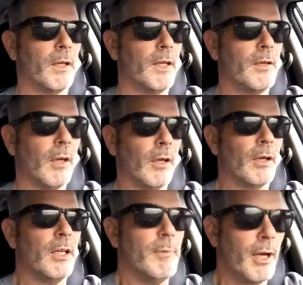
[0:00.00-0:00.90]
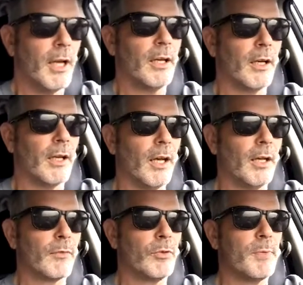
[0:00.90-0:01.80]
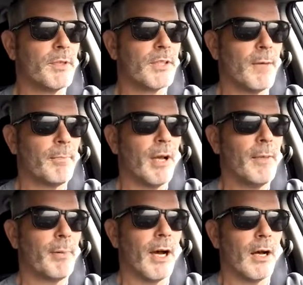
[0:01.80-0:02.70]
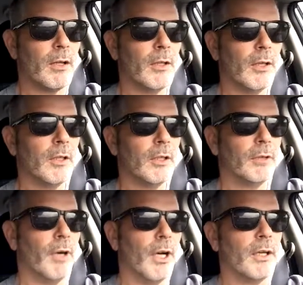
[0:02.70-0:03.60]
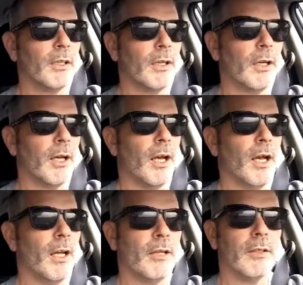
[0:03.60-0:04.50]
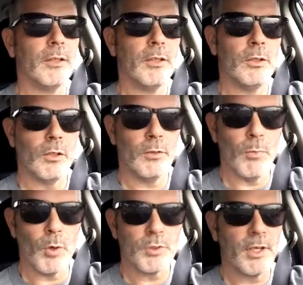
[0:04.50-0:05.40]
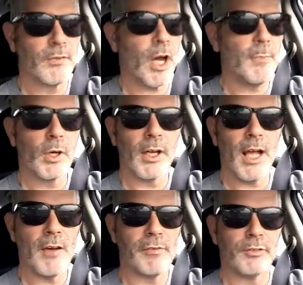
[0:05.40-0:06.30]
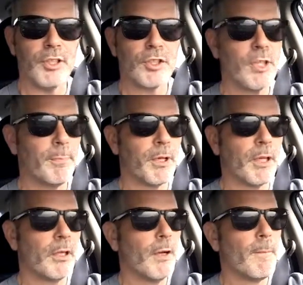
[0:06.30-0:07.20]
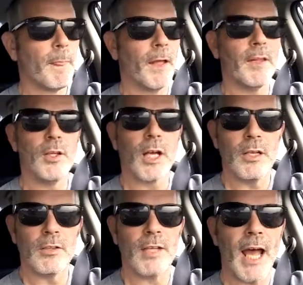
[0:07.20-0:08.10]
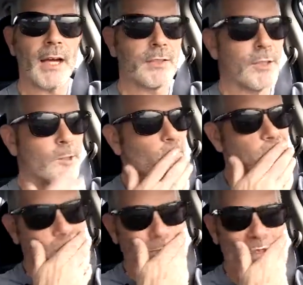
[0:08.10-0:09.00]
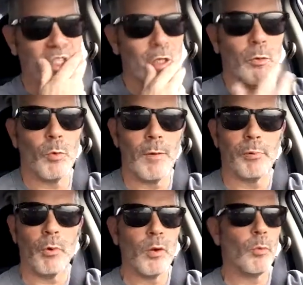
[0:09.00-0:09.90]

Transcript: e uh, eBay and a, and a three percent PayPal, right? And most of the time you're going to have free shipping, and then you got your taxes. So one point